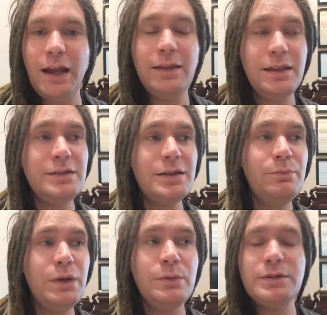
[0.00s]
And this can
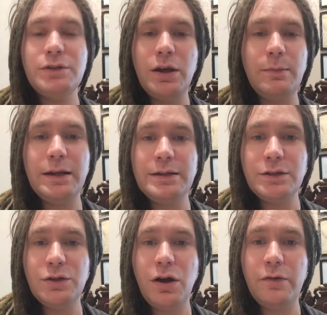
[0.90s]
be with so many
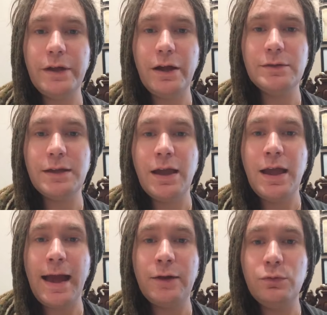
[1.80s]
scenarios.
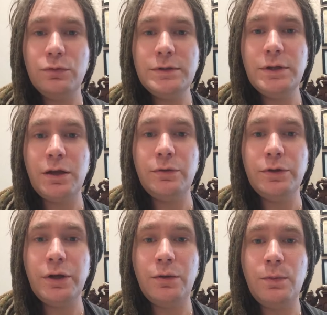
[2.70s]
And also,
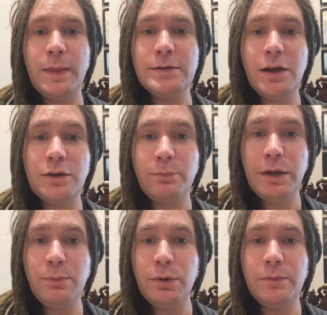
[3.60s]
you know, when there's other
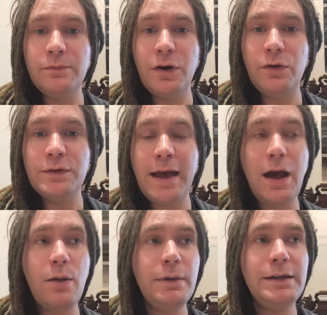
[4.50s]
people involved,
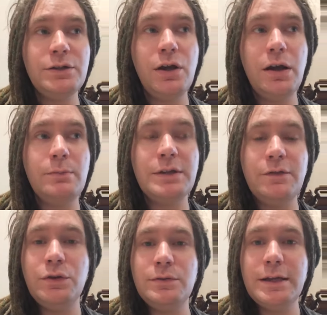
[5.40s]
how many times
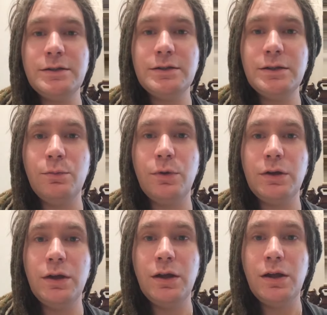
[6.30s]
have you said to
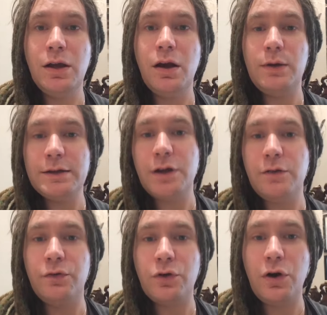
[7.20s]
someone, "Oh, let's go
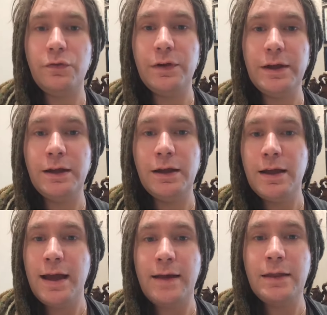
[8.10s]
for a coffee,"
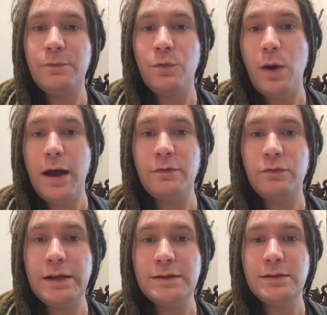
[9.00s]
and then for whatever
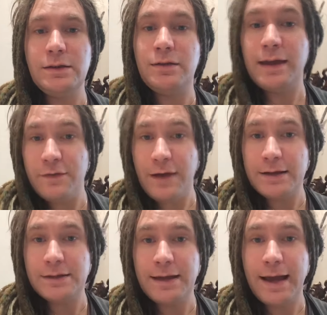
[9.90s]
reason, they've
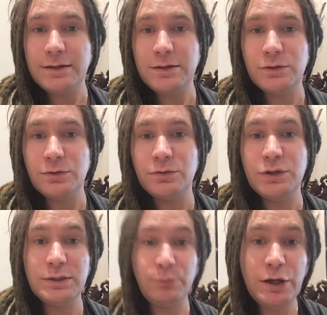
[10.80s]
had to cancel
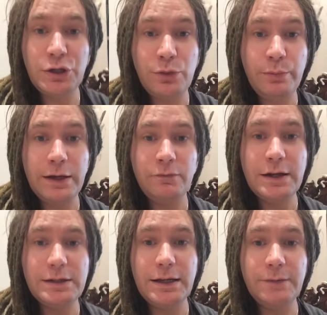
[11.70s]
despite you being
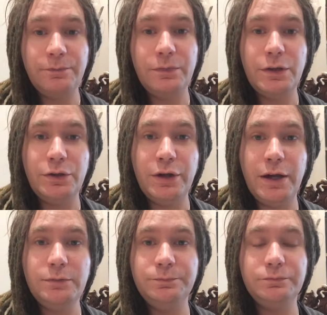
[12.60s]
ready, you
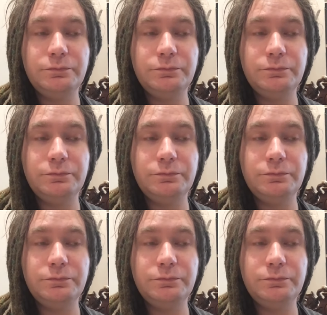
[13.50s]
know?